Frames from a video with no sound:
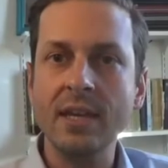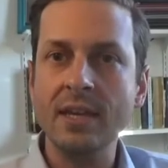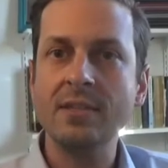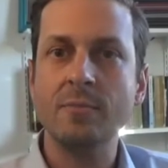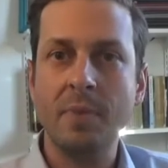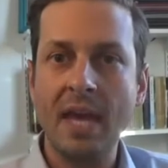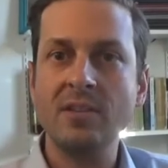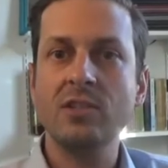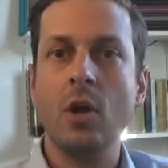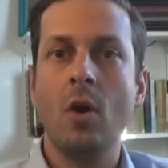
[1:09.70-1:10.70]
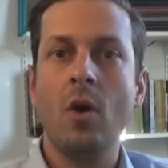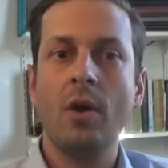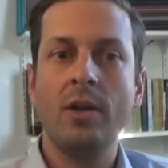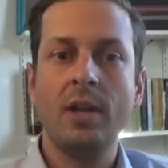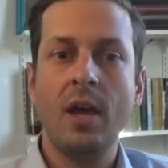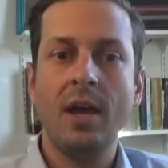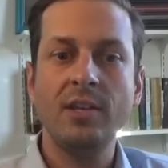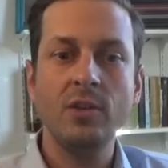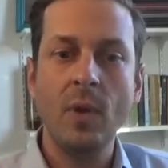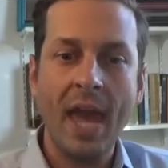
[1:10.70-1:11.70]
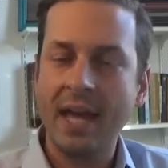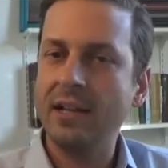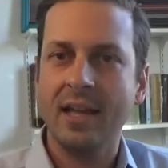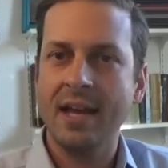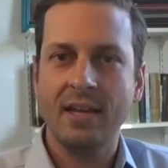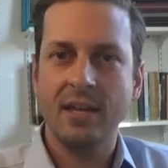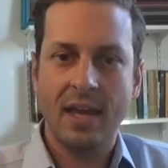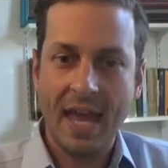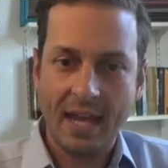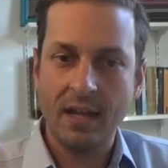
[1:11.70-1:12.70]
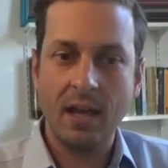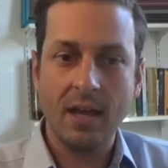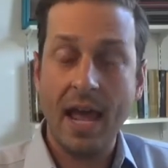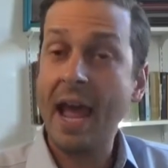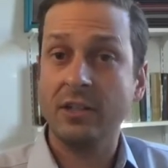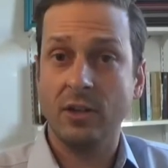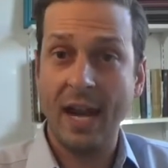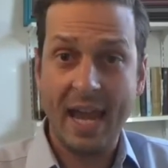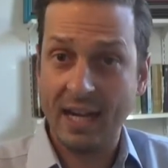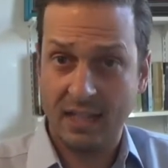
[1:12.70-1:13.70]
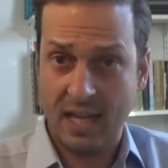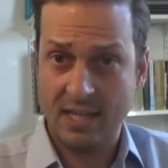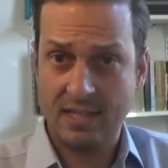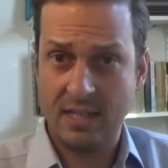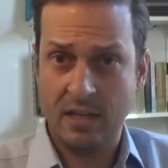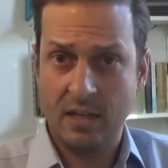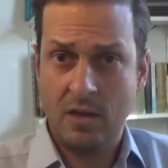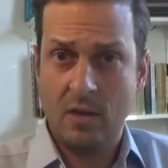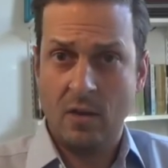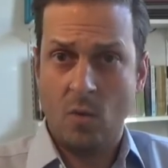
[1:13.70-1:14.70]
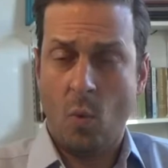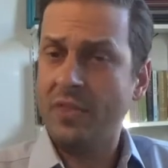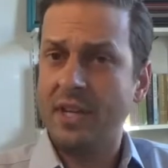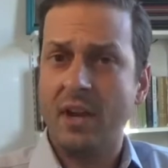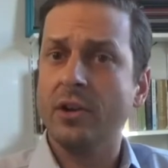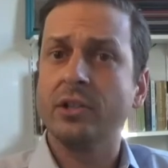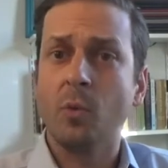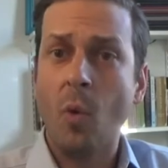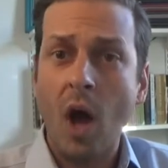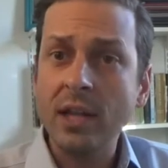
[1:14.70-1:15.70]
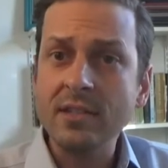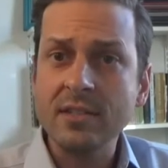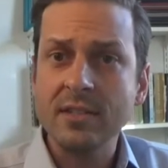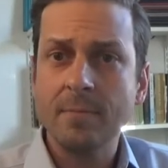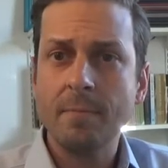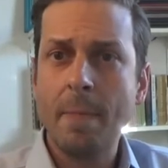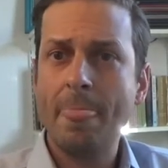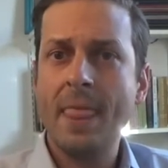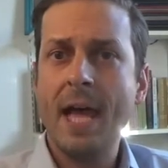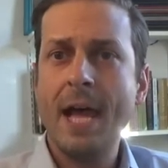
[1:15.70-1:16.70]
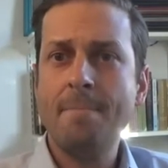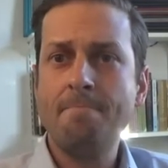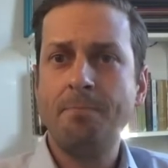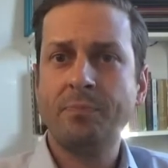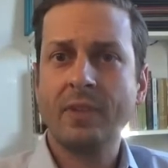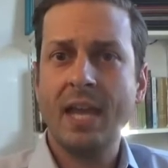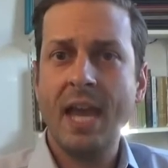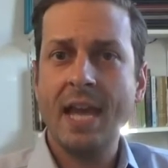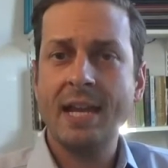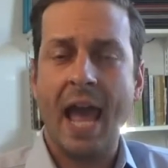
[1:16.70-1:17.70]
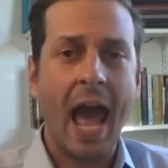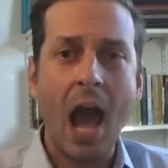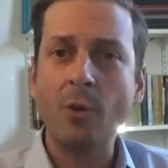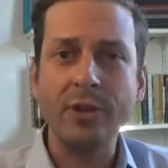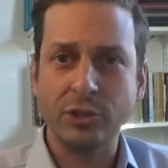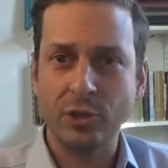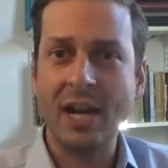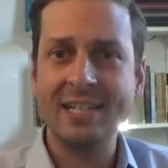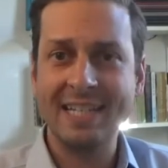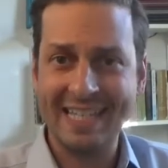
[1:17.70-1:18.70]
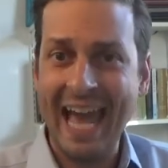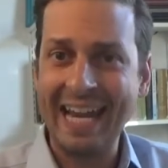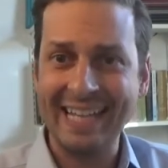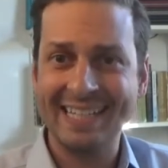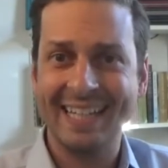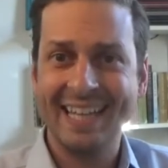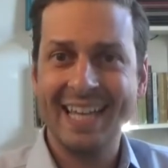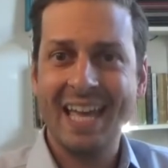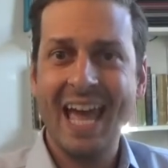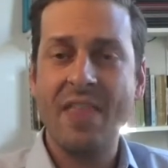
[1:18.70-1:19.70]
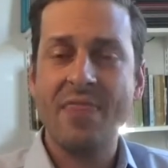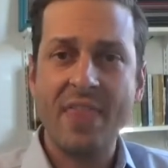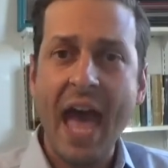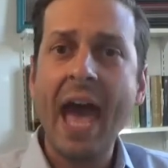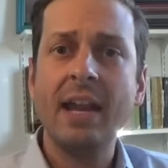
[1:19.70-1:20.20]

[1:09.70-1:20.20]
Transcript: is based on an actor analyzing what the character wants and how they're trying to get it. And that